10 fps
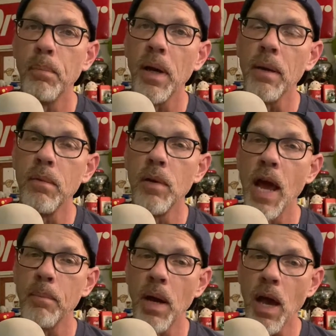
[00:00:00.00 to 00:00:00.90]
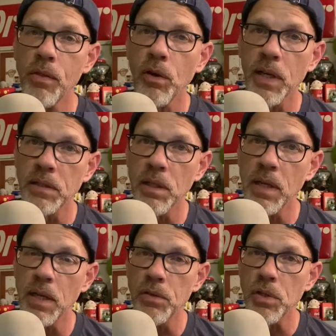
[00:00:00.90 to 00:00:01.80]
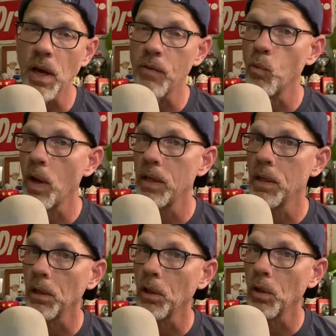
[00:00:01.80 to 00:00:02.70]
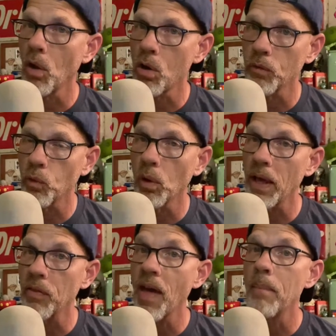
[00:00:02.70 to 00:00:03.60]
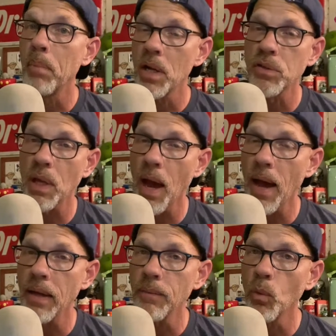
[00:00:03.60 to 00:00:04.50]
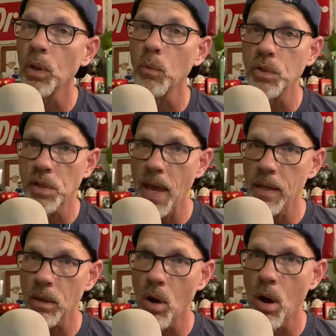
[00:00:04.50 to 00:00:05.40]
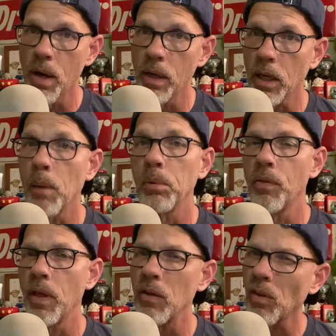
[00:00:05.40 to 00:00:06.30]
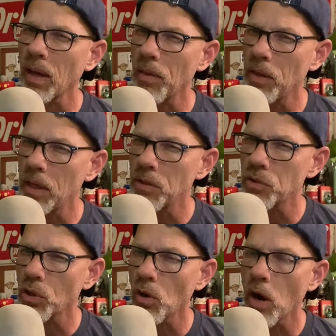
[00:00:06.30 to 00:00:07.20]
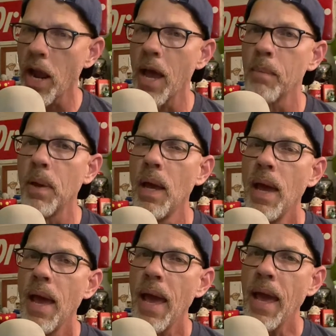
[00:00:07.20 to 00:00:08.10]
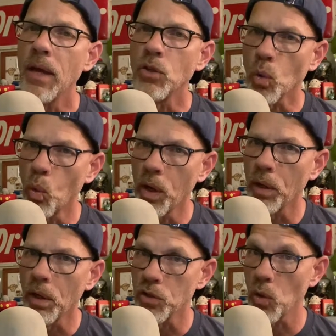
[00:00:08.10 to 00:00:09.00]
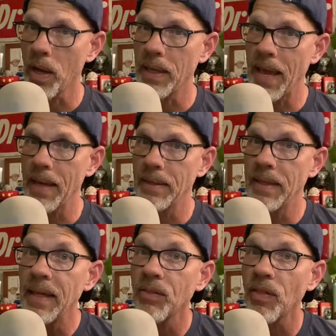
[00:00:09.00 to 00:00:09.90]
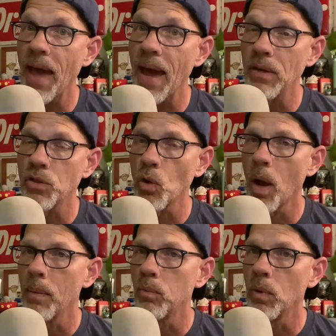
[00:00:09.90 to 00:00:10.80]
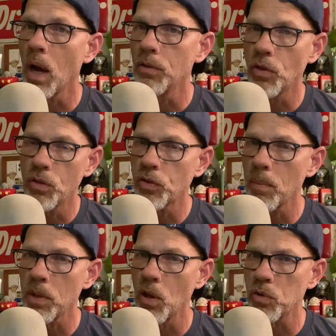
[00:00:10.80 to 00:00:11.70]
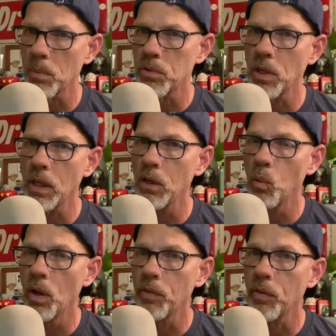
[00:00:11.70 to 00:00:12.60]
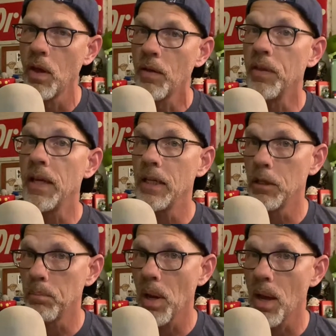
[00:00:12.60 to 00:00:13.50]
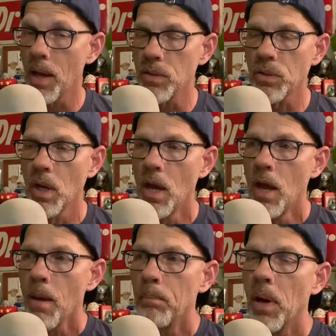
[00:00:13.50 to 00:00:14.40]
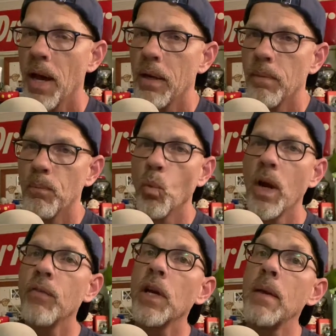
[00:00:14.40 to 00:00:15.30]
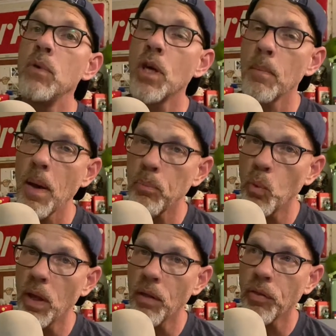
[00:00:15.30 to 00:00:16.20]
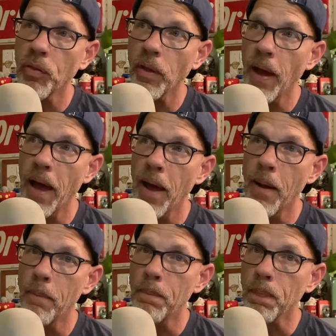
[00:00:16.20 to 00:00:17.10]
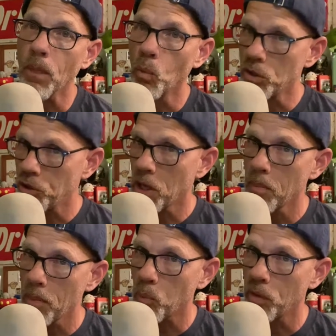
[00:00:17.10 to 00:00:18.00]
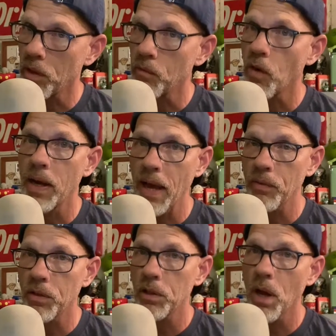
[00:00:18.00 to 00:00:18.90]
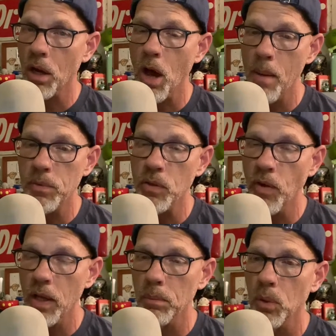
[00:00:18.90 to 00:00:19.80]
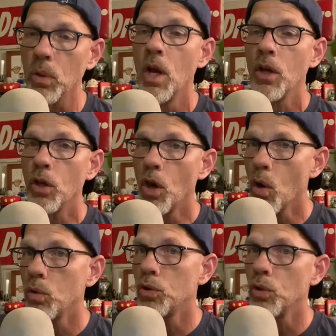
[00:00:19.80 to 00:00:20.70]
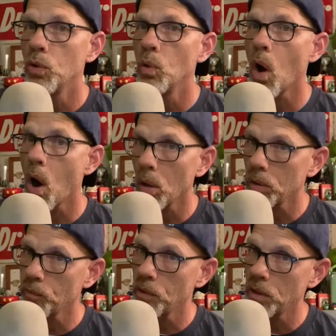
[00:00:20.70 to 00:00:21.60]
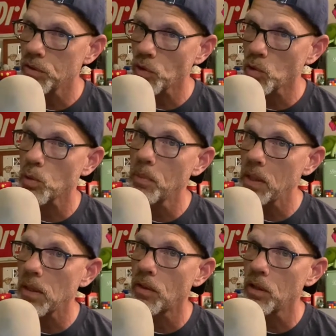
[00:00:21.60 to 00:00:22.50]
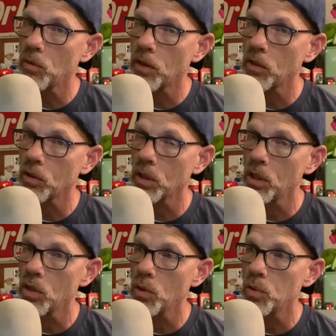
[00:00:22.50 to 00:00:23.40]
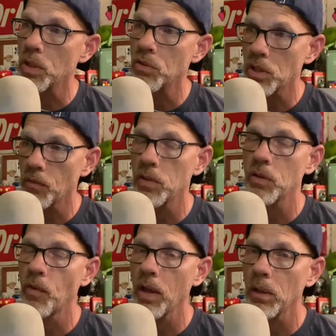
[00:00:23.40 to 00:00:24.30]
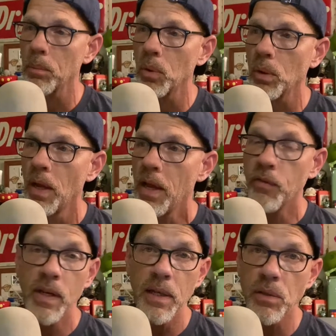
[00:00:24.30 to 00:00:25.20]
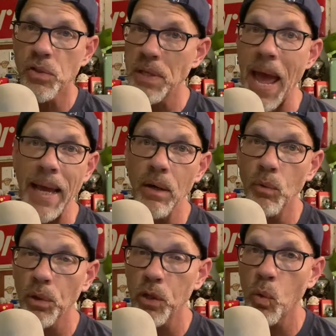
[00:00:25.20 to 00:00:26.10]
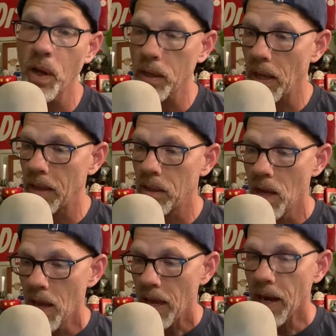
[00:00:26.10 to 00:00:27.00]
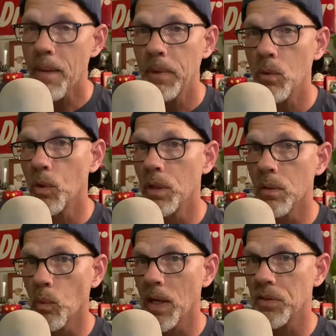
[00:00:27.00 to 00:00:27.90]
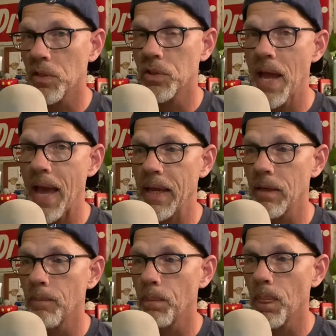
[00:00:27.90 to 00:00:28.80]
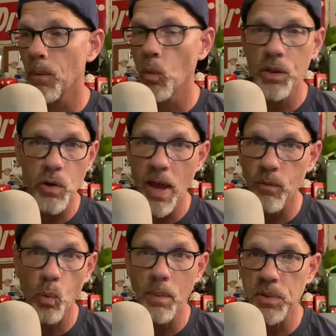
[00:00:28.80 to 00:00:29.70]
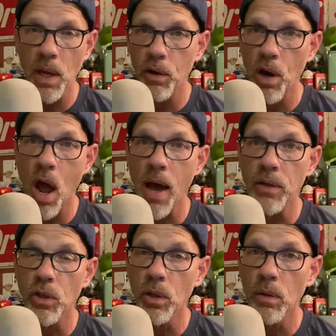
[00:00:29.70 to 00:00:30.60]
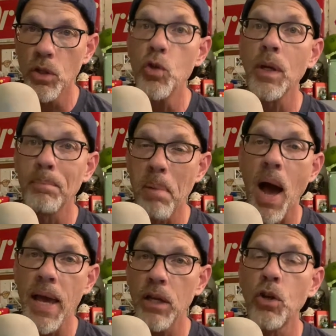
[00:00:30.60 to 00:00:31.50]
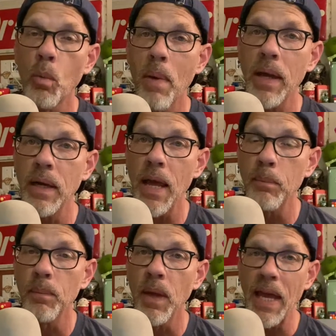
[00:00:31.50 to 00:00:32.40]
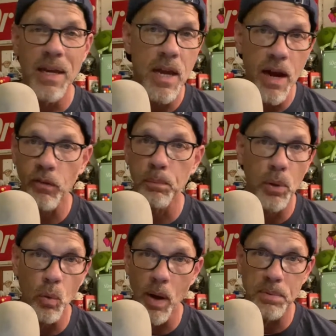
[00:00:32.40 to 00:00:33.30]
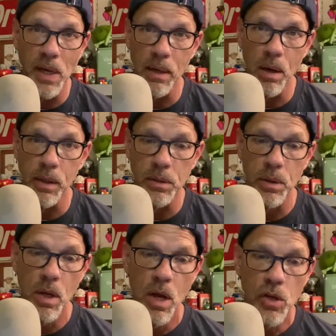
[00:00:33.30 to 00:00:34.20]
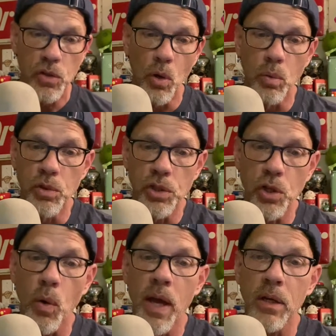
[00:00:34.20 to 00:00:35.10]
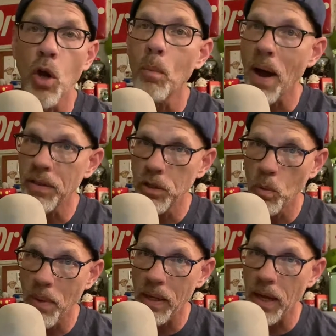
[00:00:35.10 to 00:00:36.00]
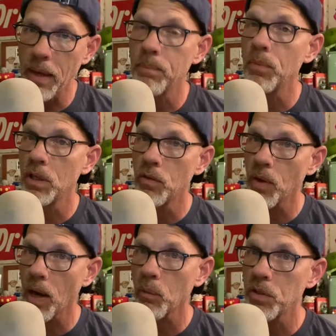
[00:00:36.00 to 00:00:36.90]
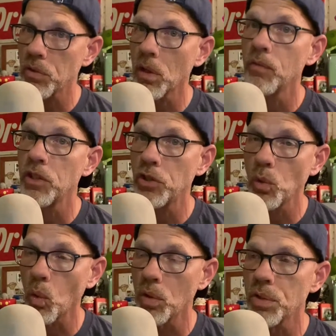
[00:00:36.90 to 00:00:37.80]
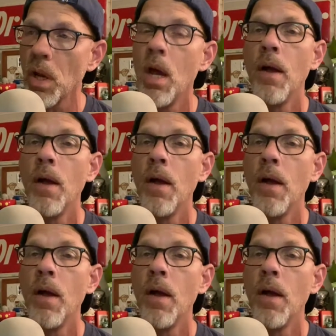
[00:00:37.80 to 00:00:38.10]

But now my other entities that I've waited a little longer for, like that Buzz guy. Well, it was taken on a couple of things, like I think Instagram and Twitter, and so I can't get that. And so I'm on some of those. I'm sticking with the Enid Buzz, but whatever name you come up with, um, once you come up with it and find out that the .com is available, go to all of the social media that you think you're going to use and see if it's available. If it is, snag it really quick. And and I mean when when I say snag it, whether you have a website or not, you can buy a domain name and never put a website on it. So just go ahead and go buy the domain name. Then you've got it reserved. It's yours.